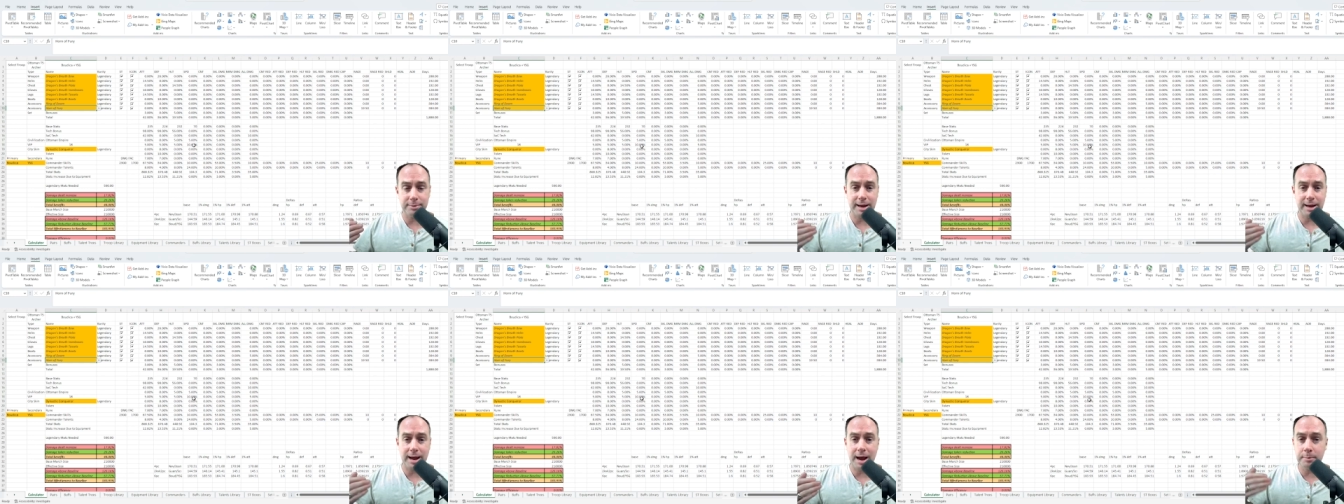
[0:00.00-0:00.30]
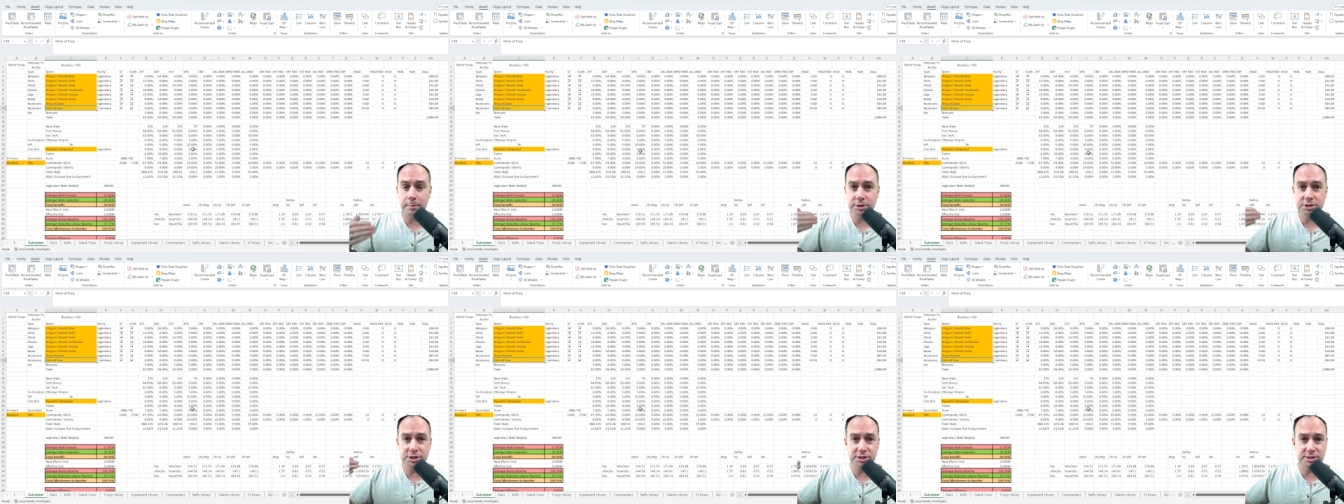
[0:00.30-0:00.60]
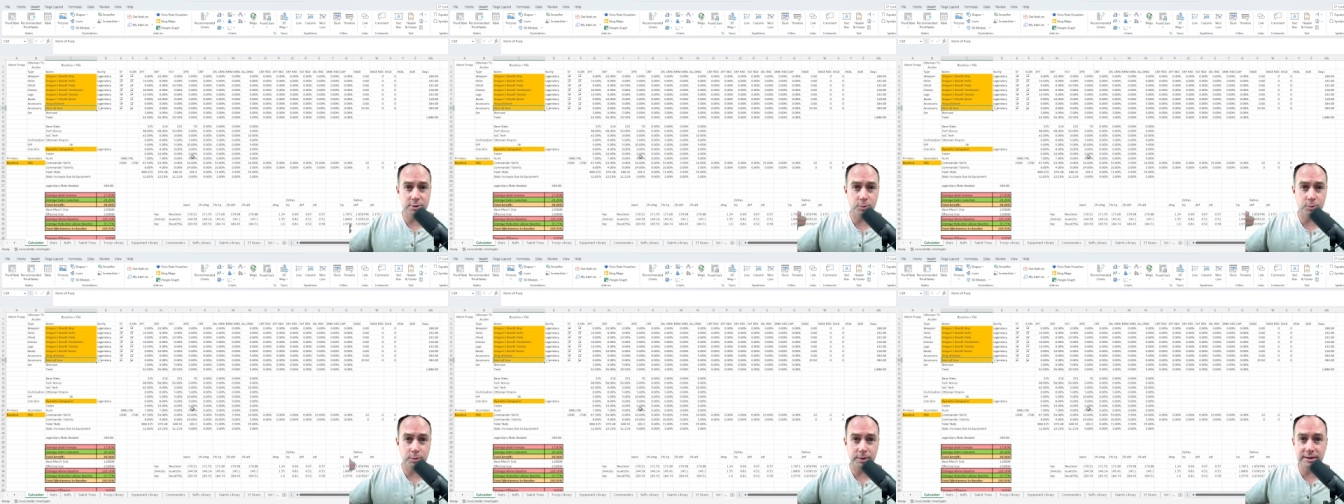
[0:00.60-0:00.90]
Like, how much
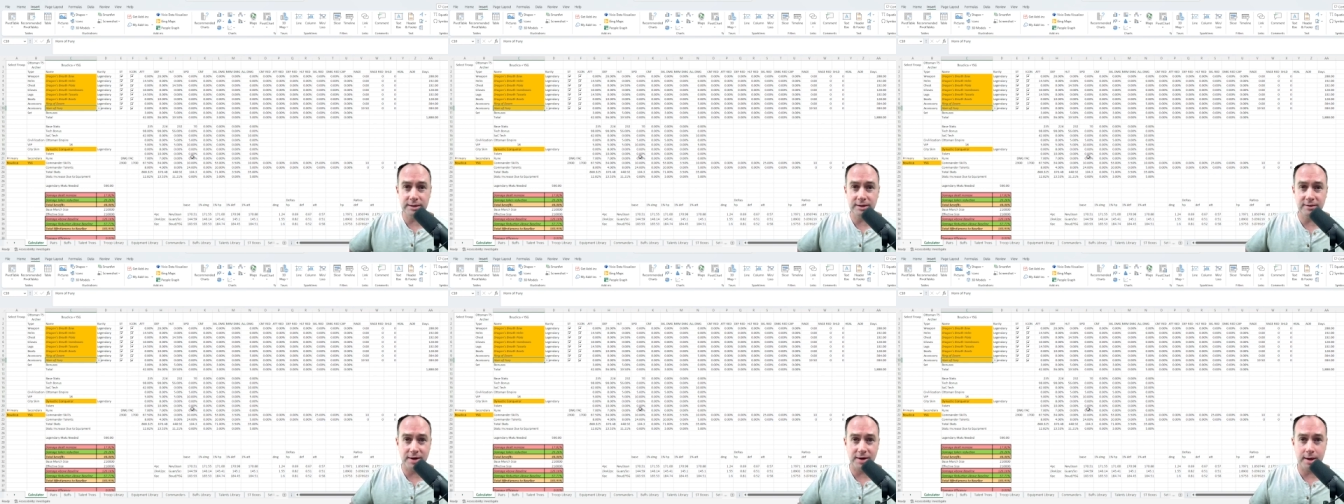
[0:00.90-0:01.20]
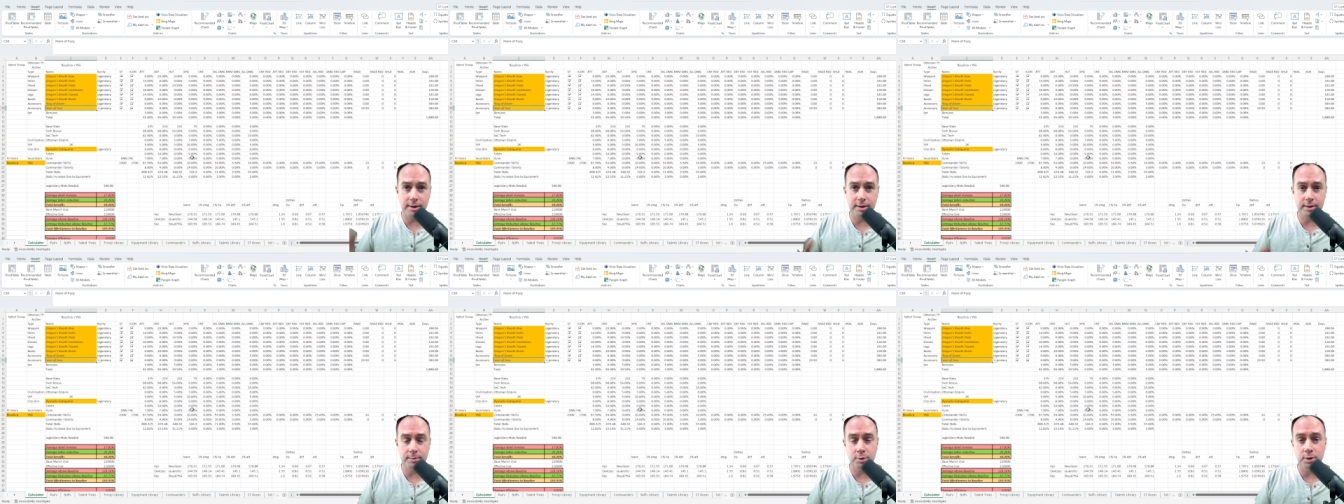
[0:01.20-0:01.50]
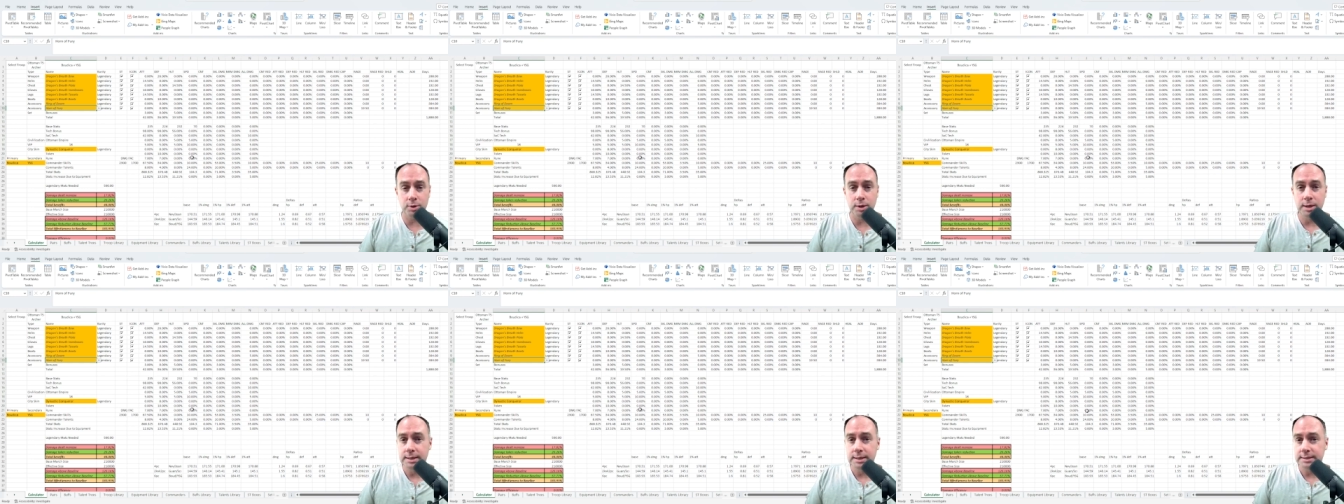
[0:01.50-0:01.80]
is it really
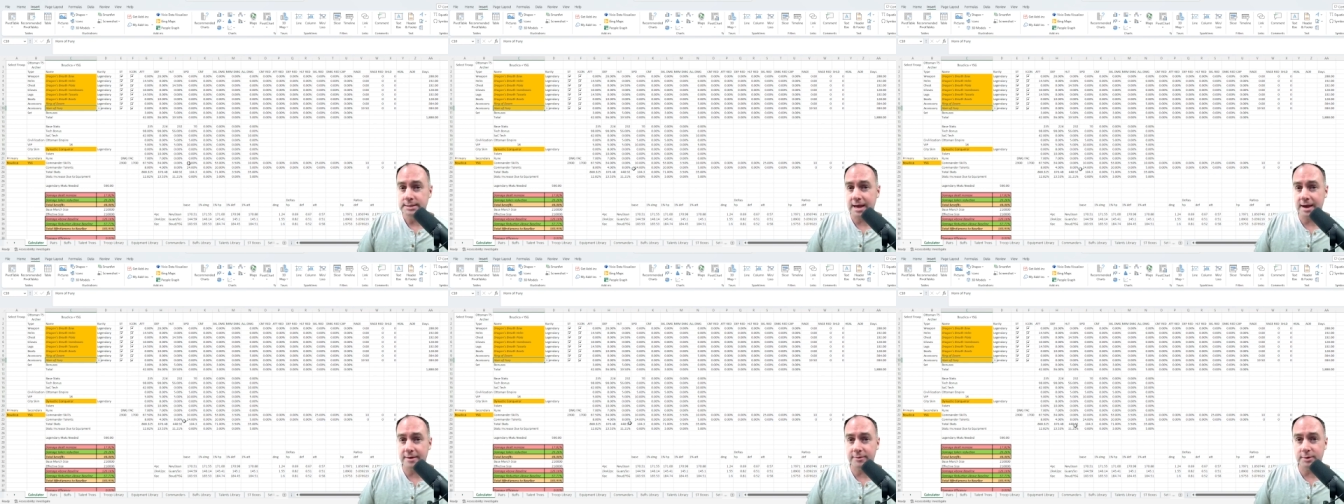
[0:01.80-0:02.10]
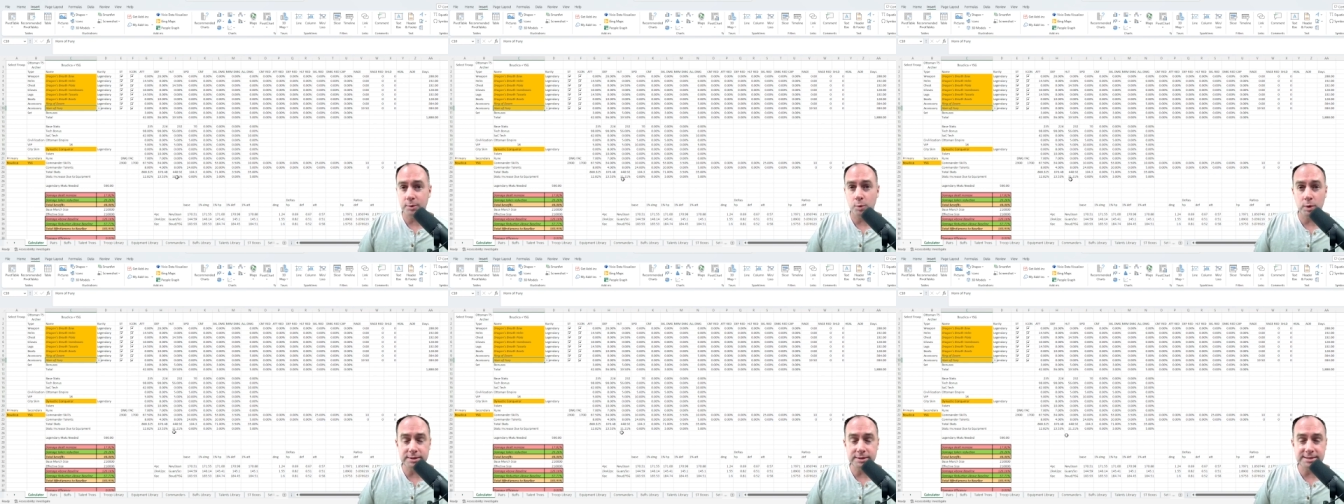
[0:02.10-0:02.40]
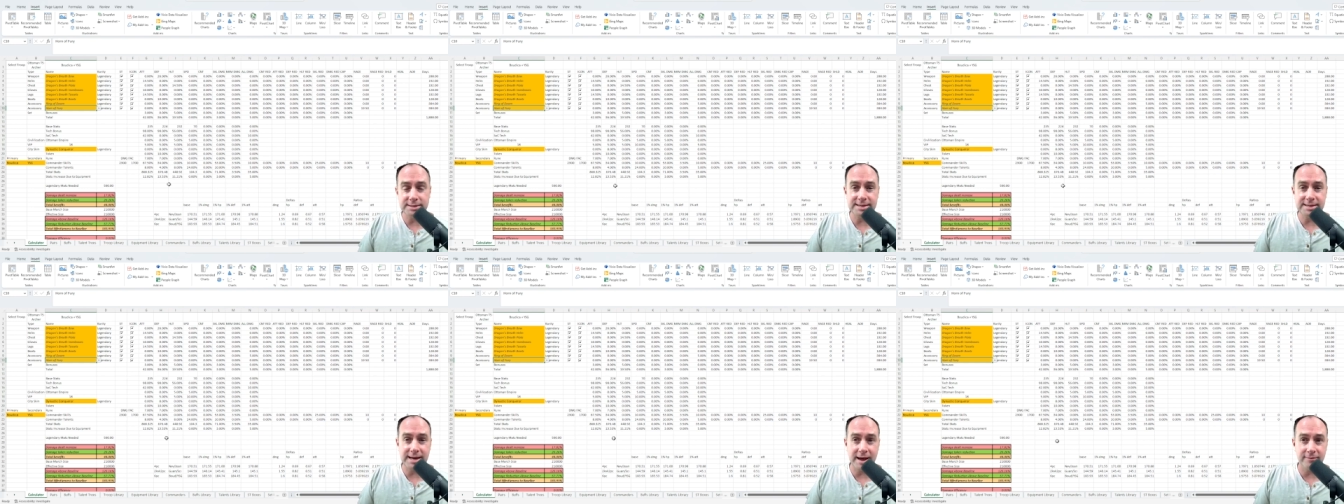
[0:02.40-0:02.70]
valuable to have a
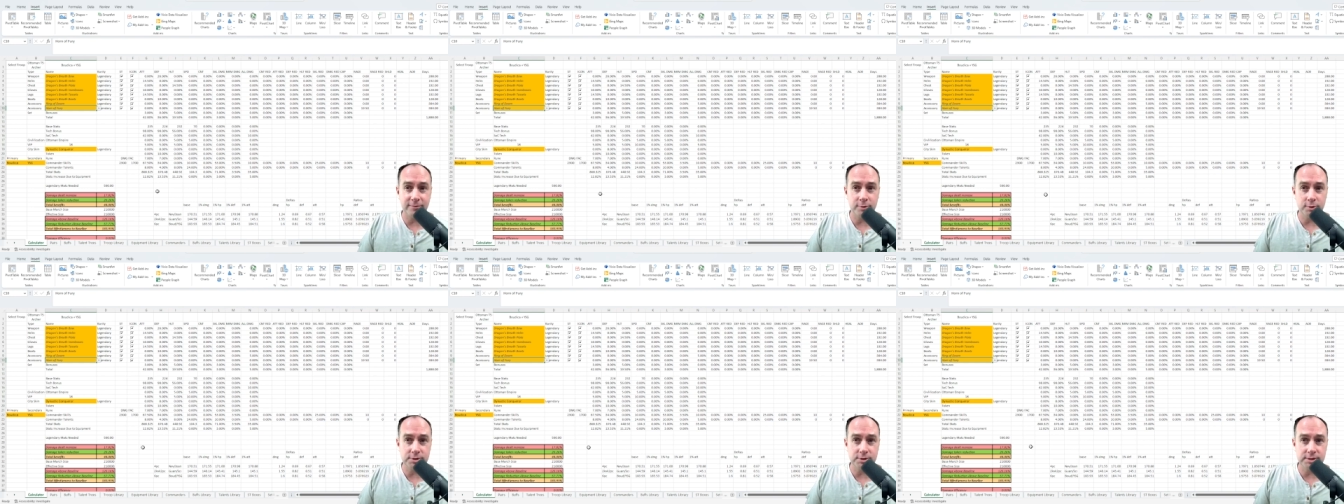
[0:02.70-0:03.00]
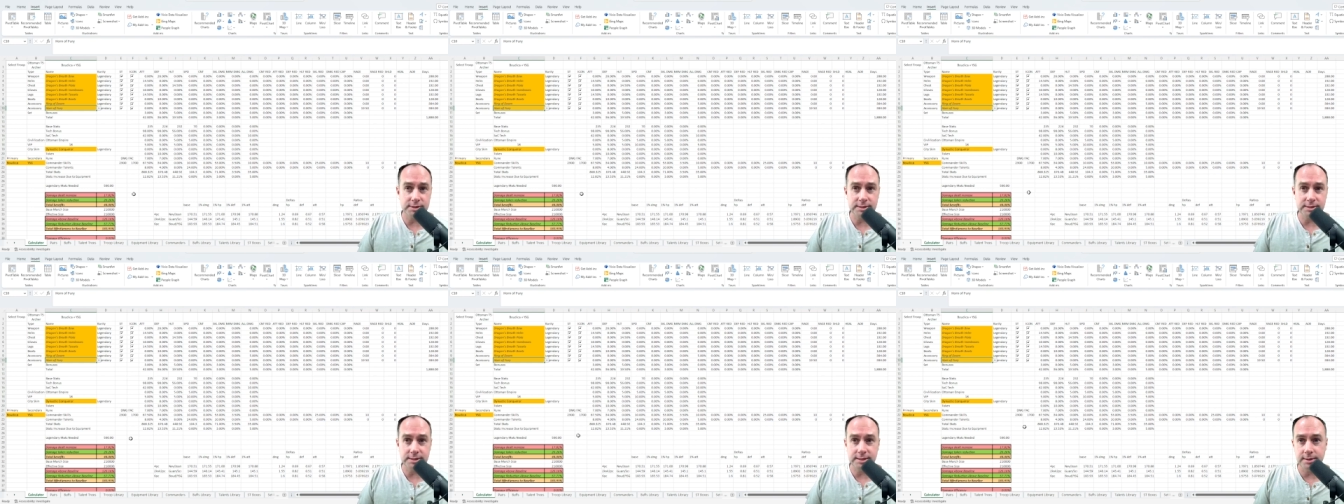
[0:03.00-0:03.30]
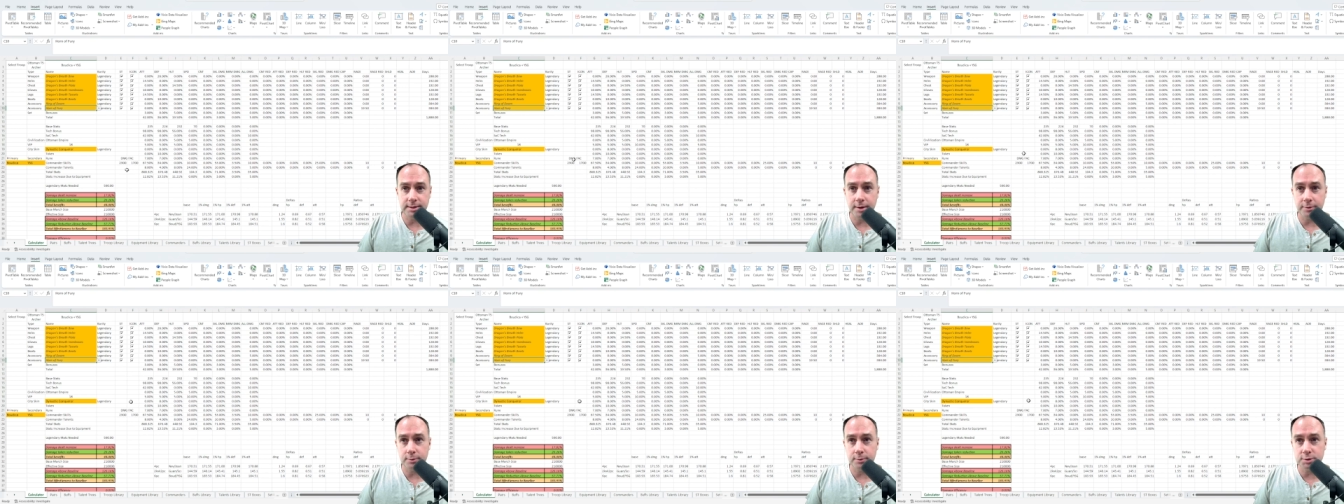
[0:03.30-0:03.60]
one stat versus
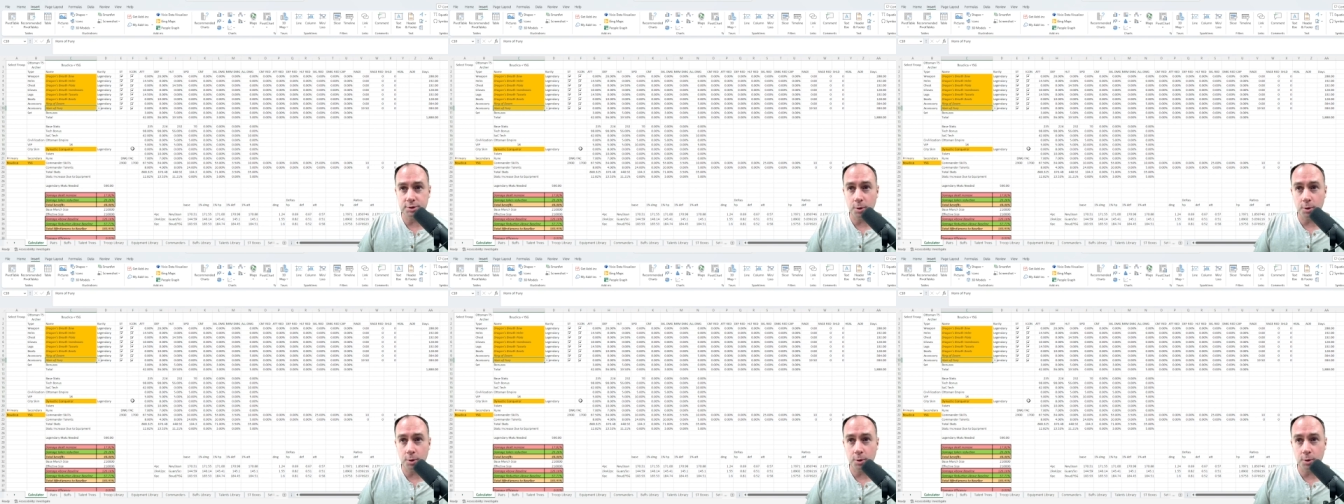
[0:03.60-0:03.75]
another?